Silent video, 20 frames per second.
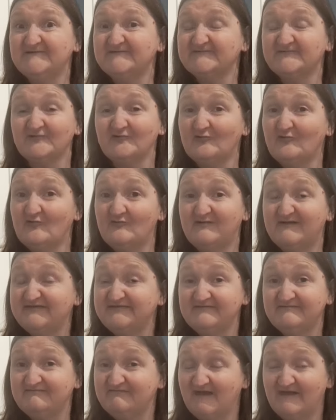years ago,
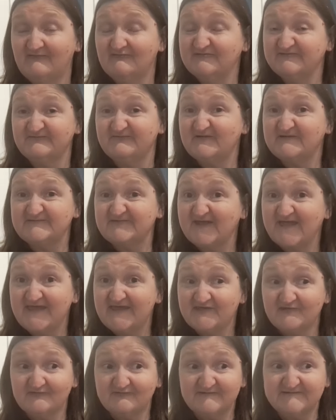when I was first
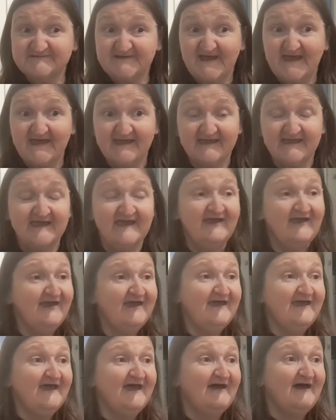together with Jack,
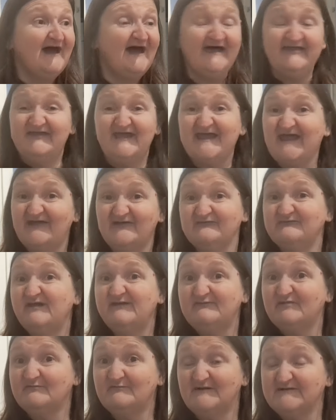and I can't
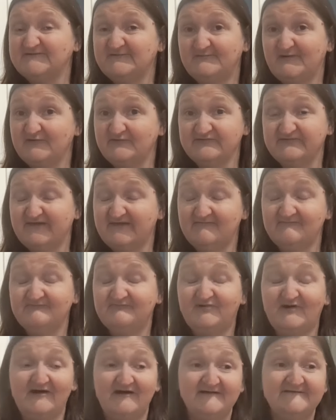remember much about it,
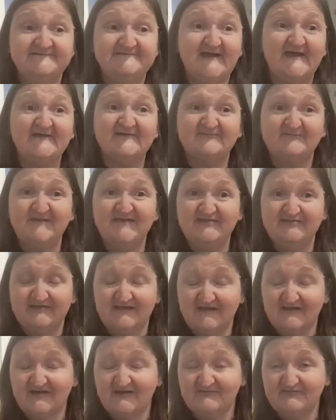but Jack's
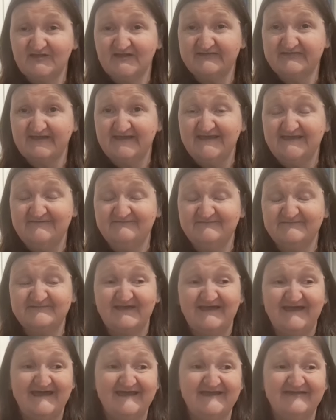been a couple of times
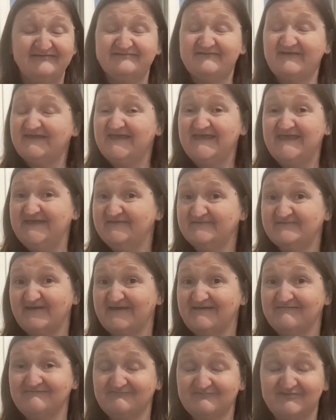and hates
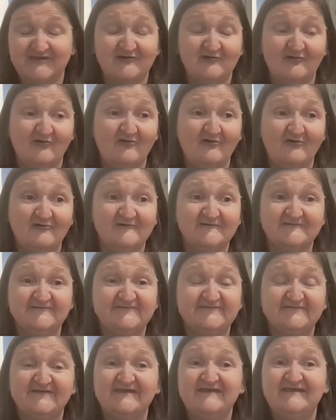it
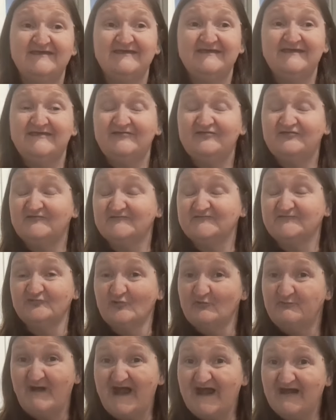because there's
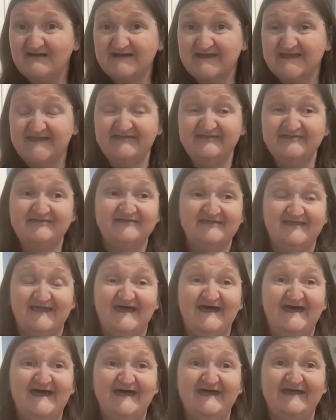no parking
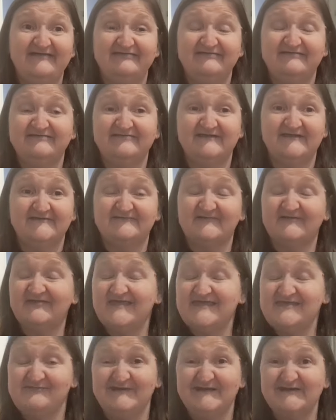and it's a
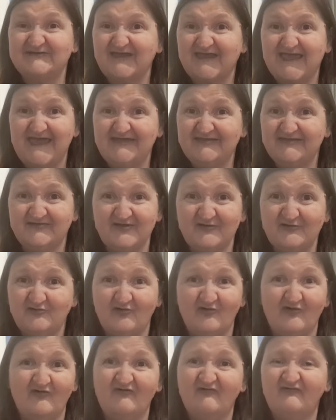nightmare to get in and
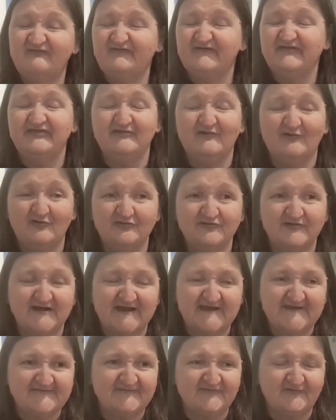out of and all the
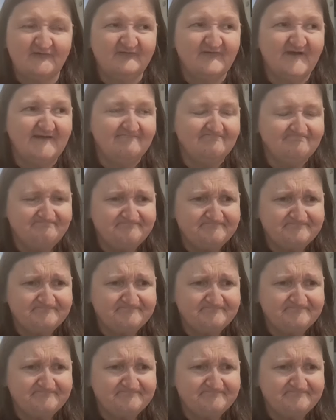rest of it,